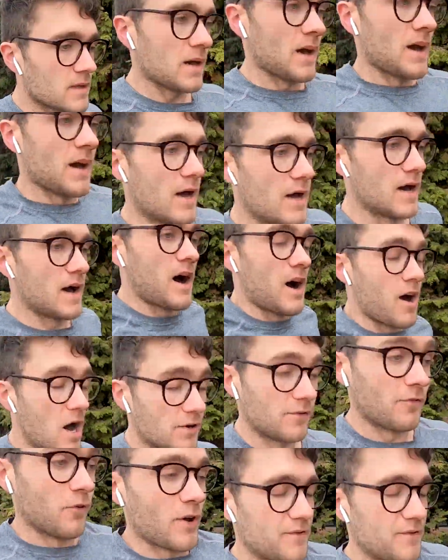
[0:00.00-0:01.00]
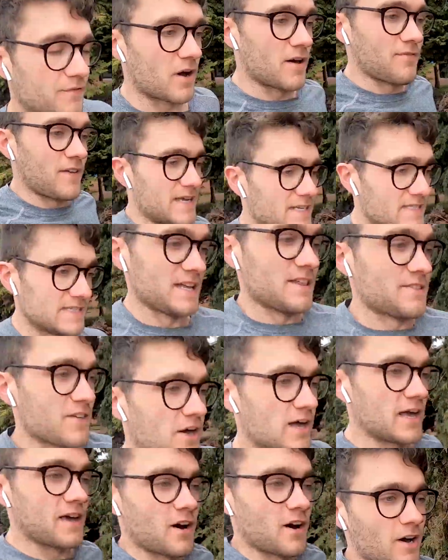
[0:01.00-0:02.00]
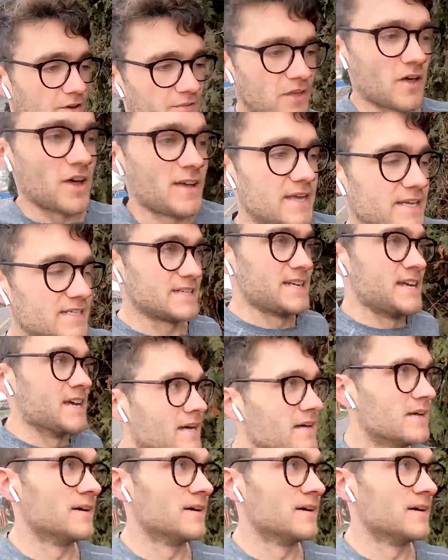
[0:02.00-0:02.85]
hard, 45 easy, 30 hard, 30 easy,